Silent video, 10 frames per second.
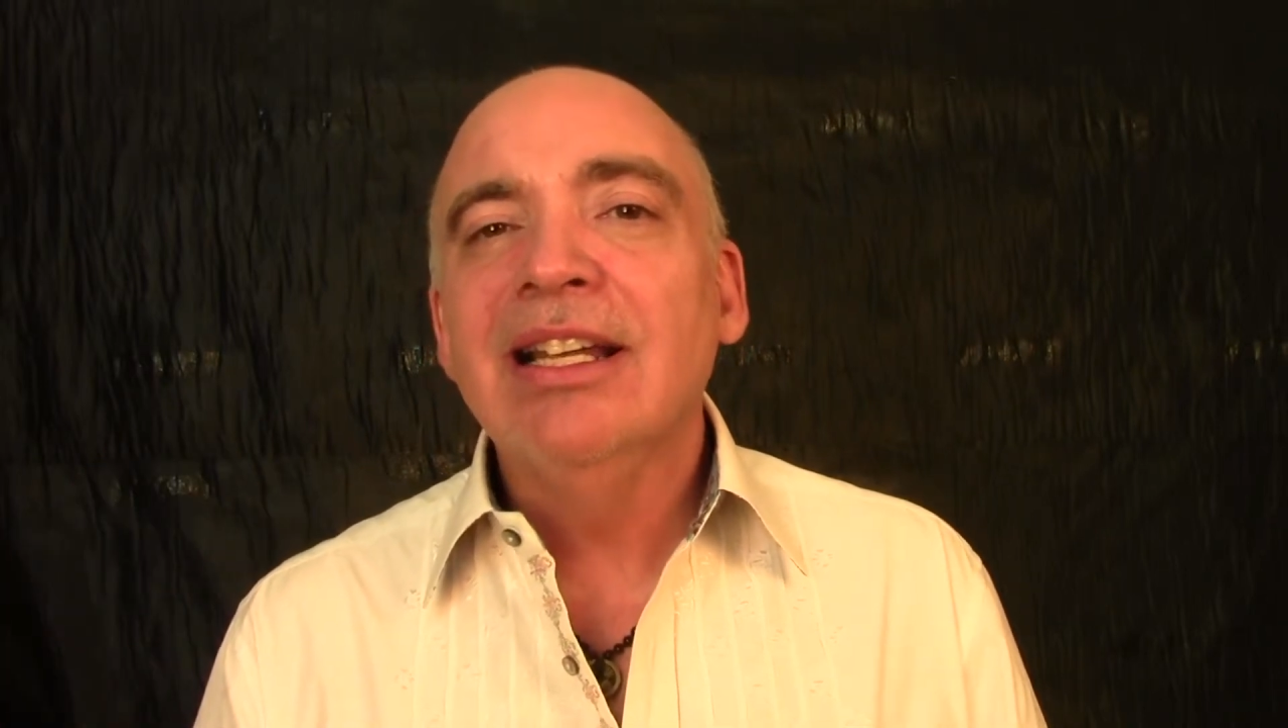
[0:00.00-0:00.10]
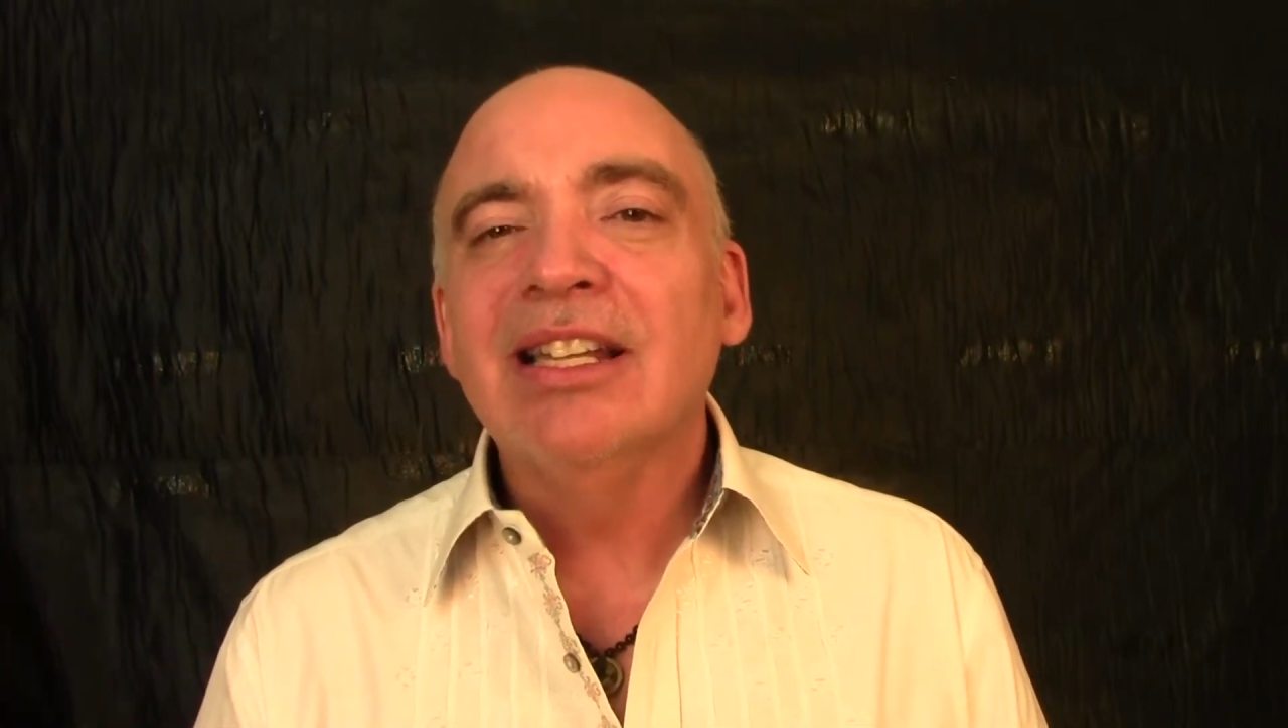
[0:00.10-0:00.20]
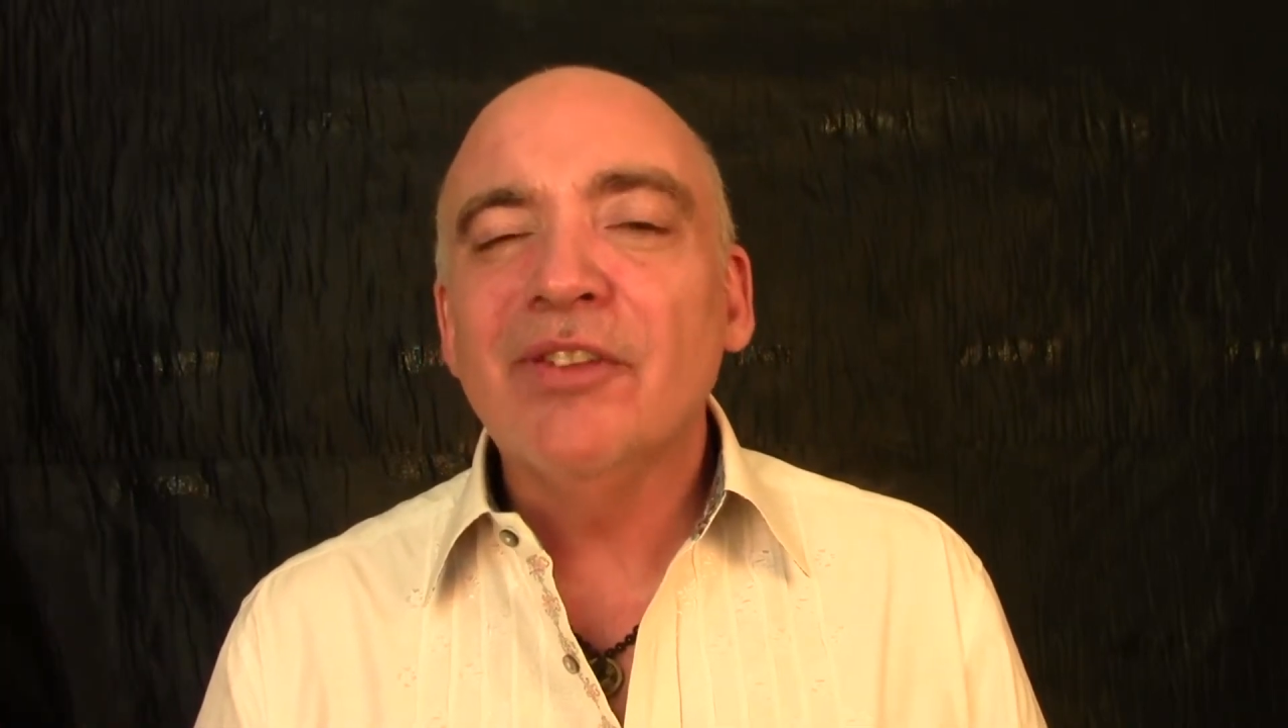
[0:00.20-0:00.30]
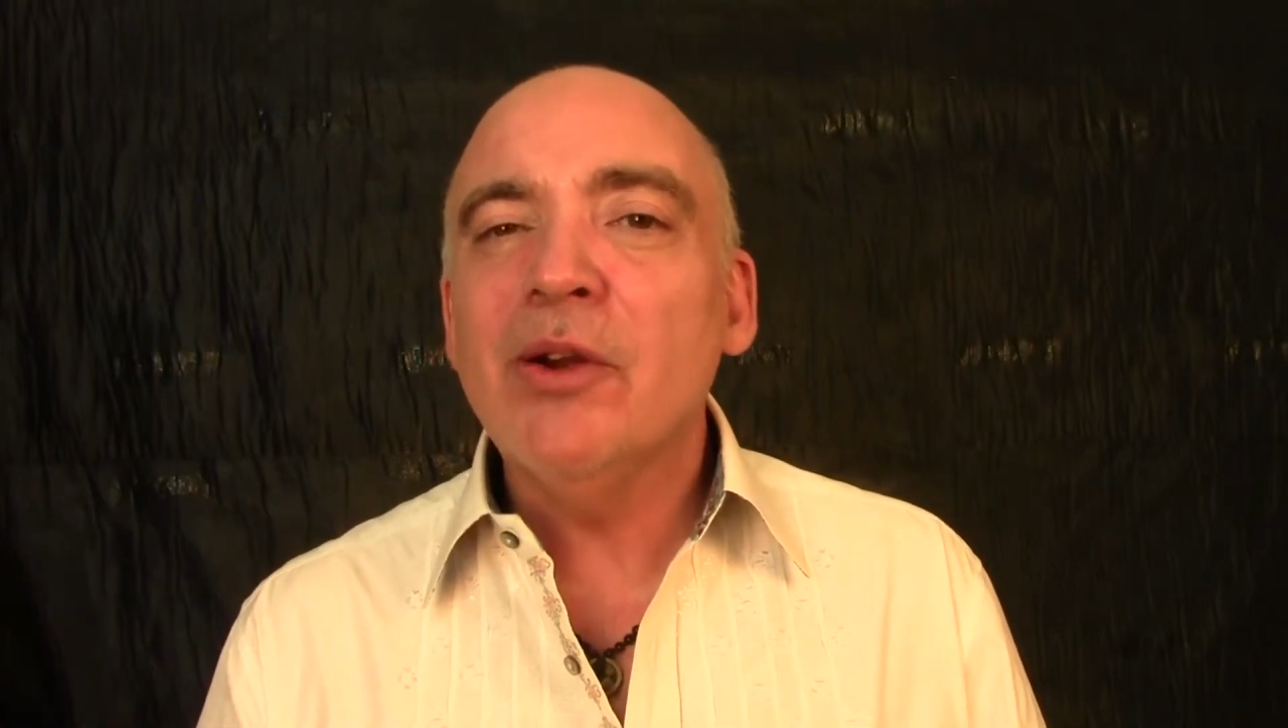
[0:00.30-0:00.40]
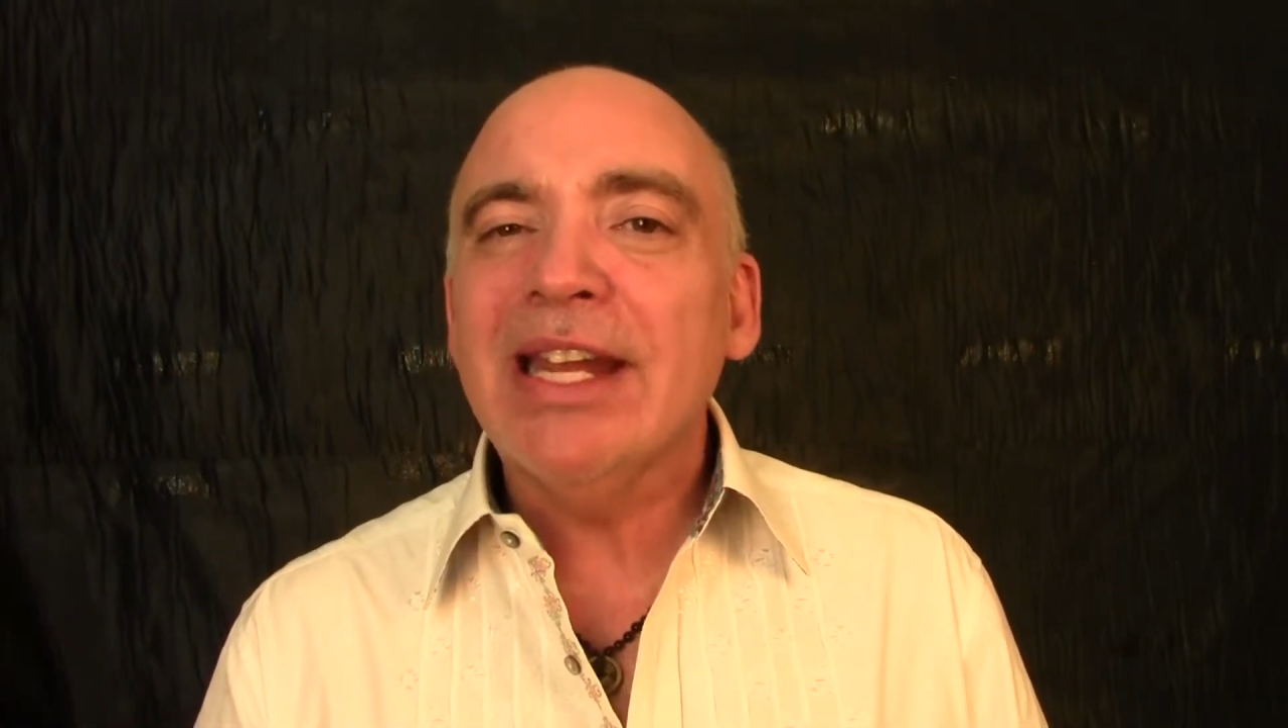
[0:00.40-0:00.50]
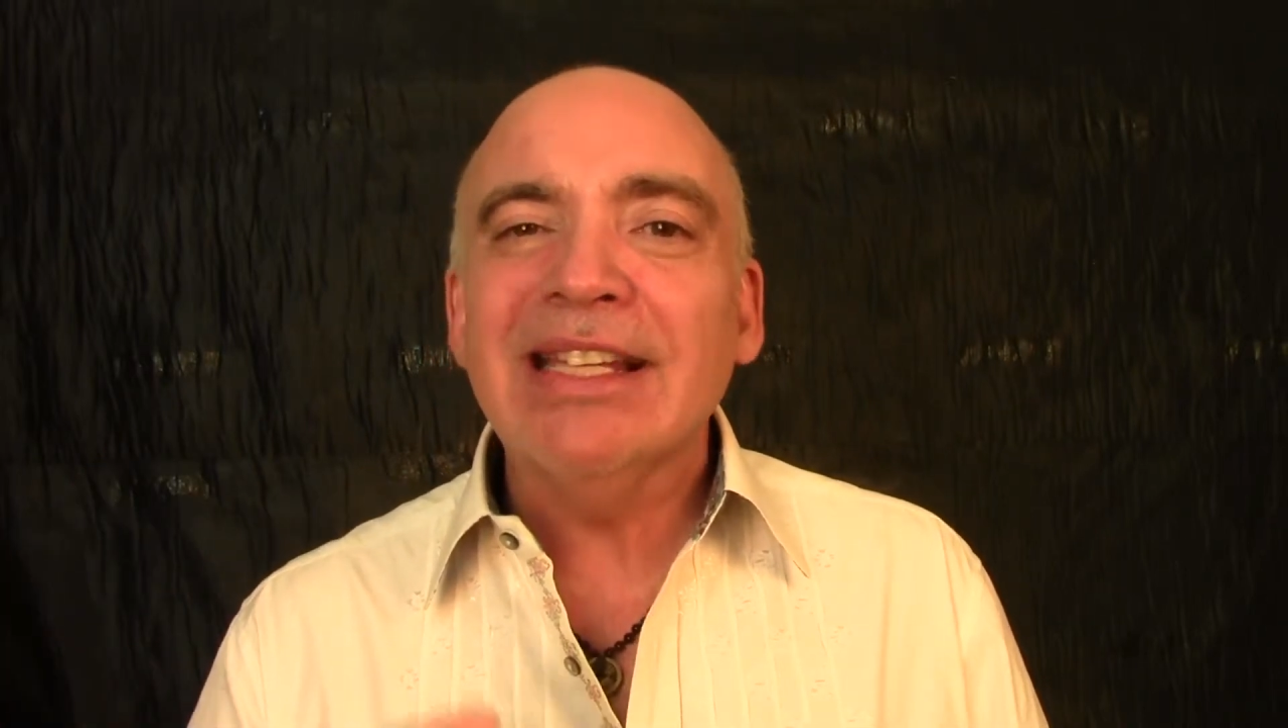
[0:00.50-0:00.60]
If you don't